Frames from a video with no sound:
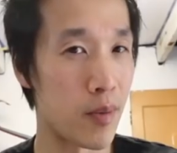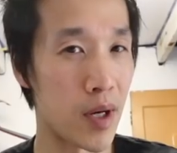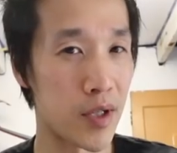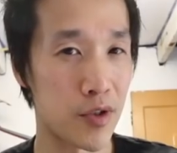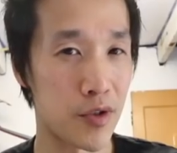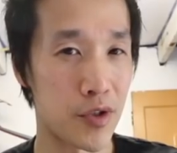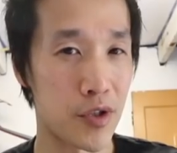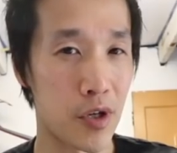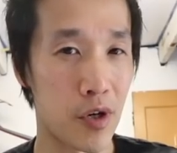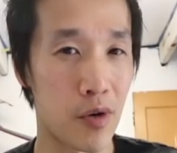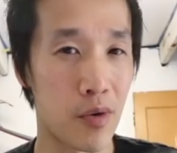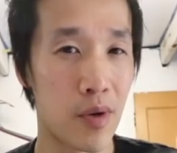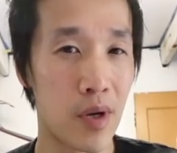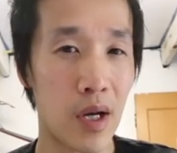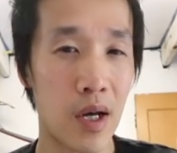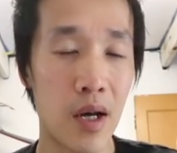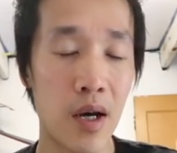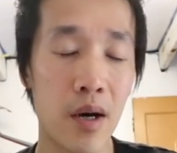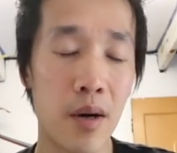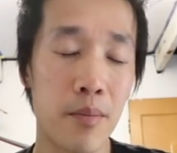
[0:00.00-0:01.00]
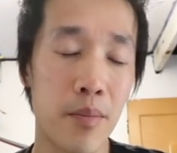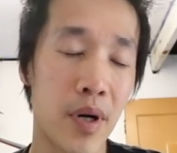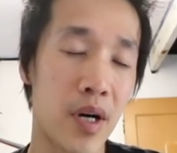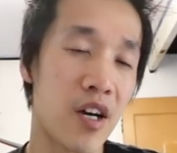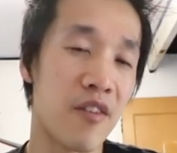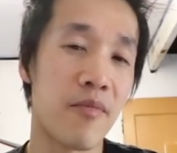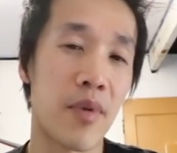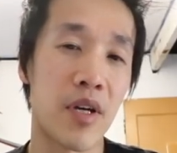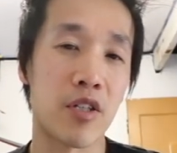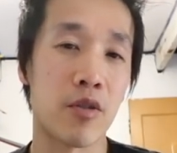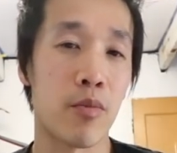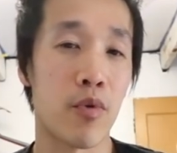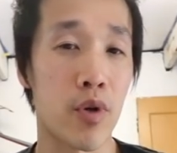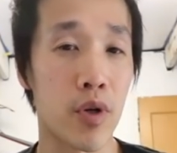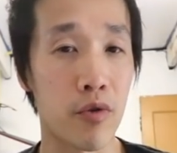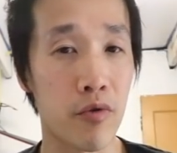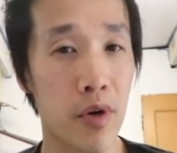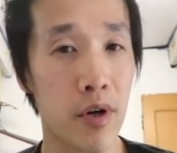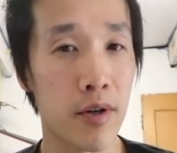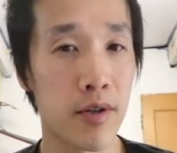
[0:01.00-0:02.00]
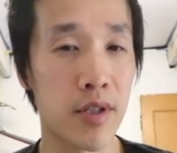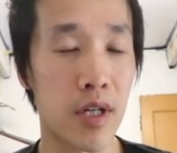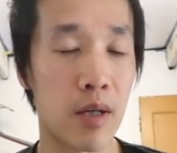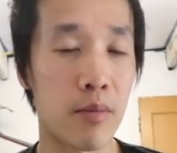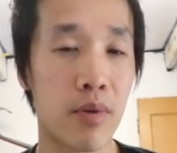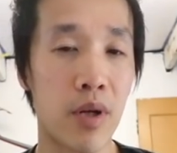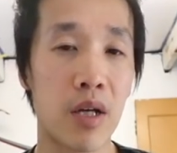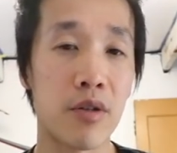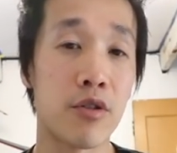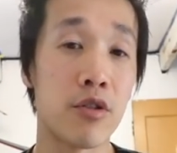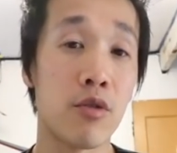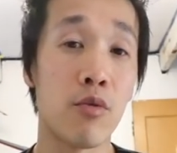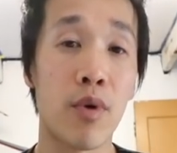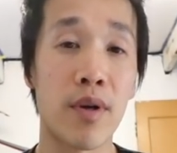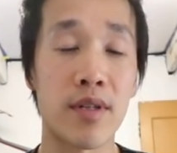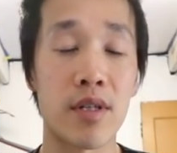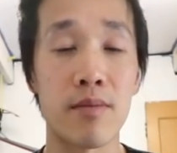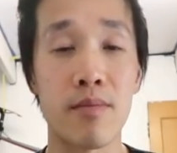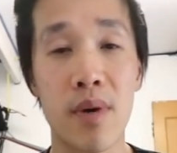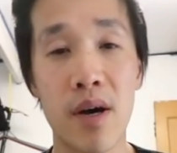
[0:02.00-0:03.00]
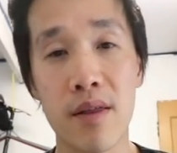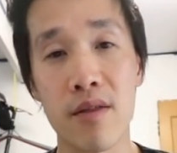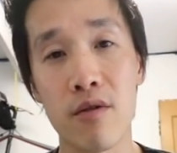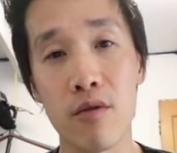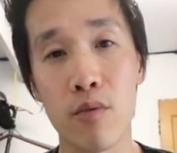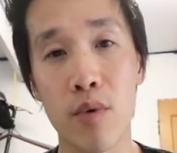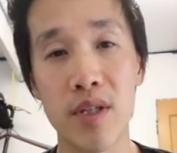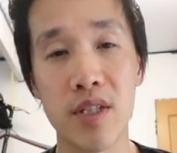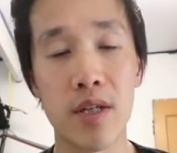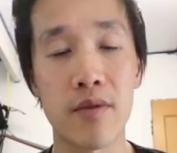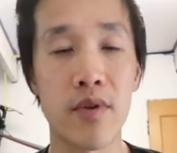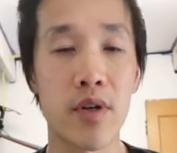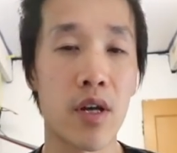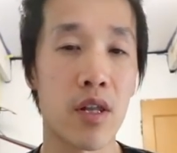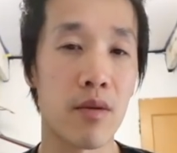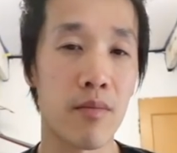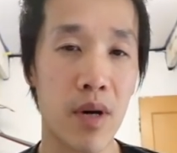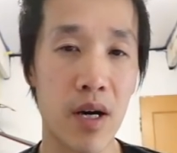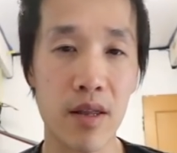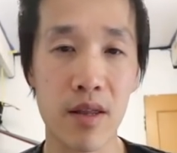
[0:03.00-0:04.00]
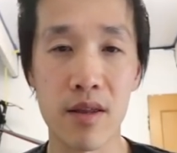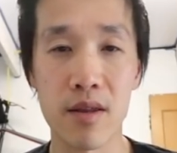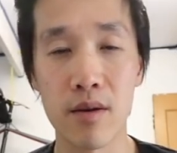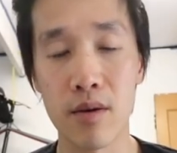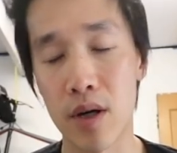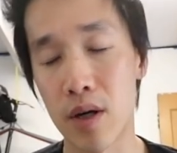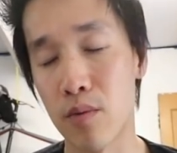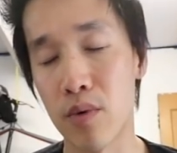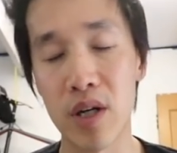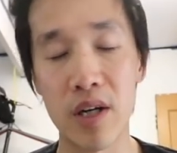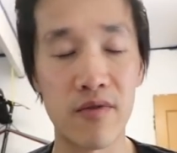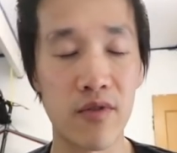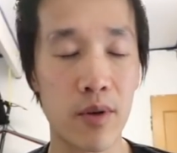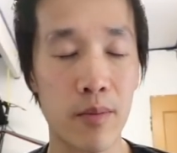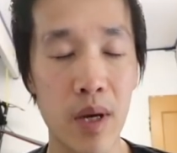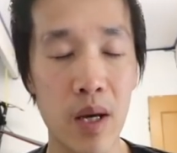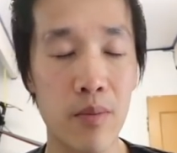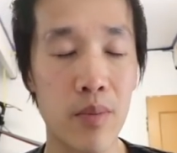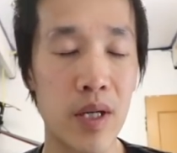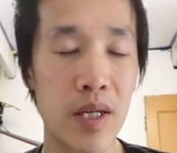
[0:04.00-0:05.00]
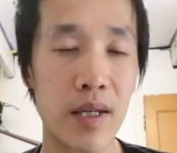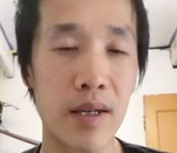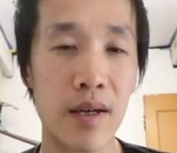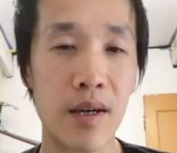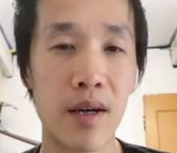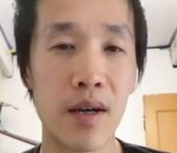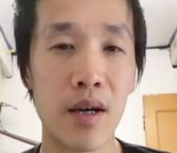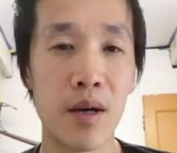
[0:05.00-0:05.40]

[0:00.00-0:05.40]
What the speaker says: months or so. But if my support grows, I can probably do once a month or once every other month, or whatever it may be.